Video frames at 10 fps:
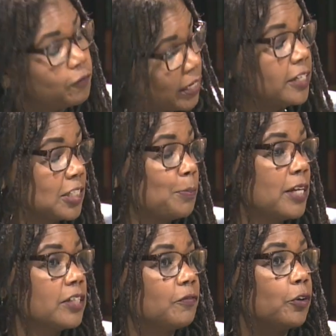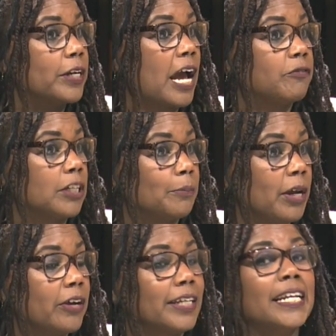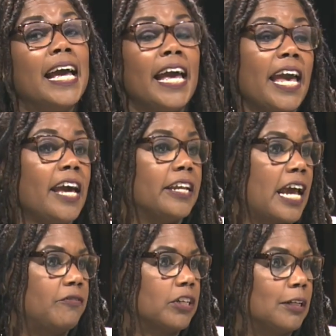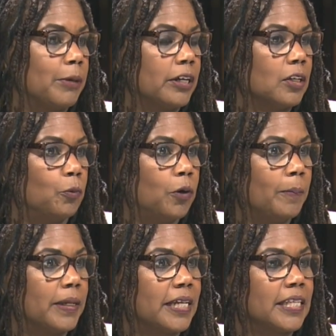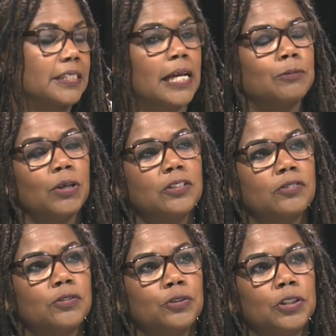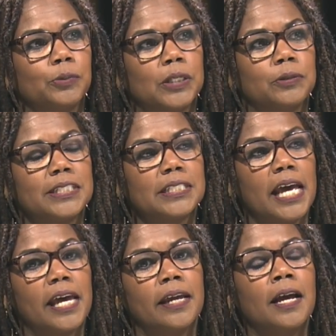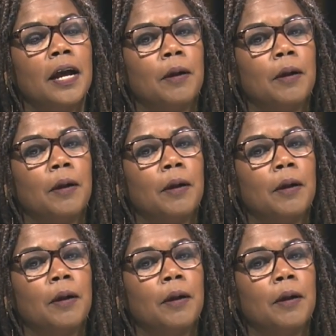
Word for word: and especially for an African American and an African American woman at that time. So I understood what he was saying.